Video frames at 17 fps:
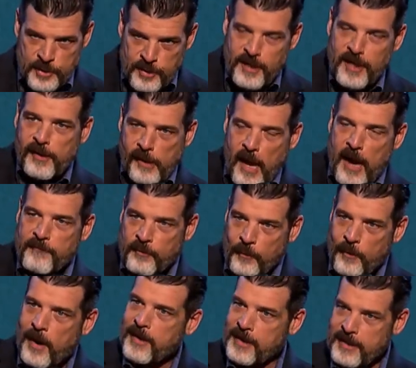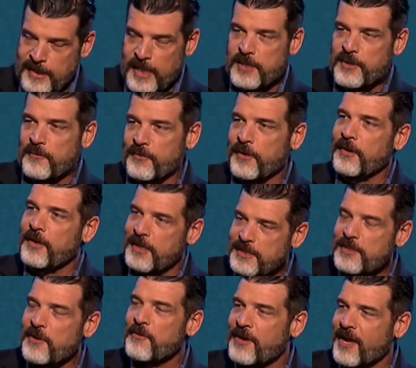You can clap for Rodney Dangerfield.
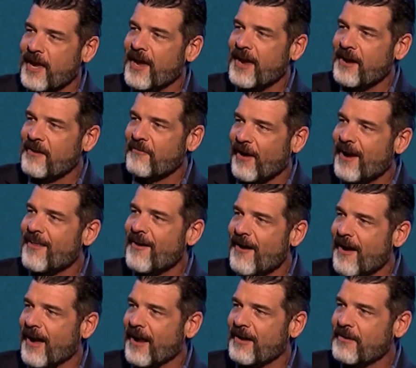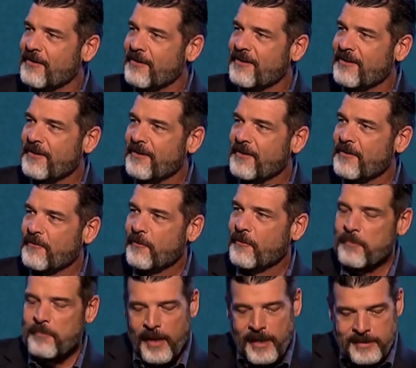It's okay. Right on.
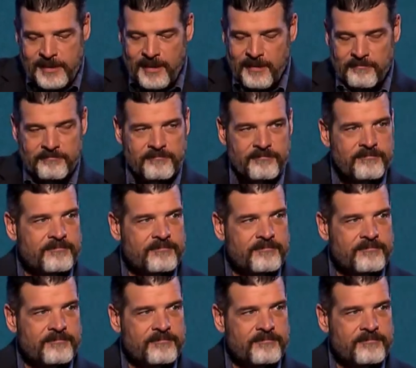We bless him.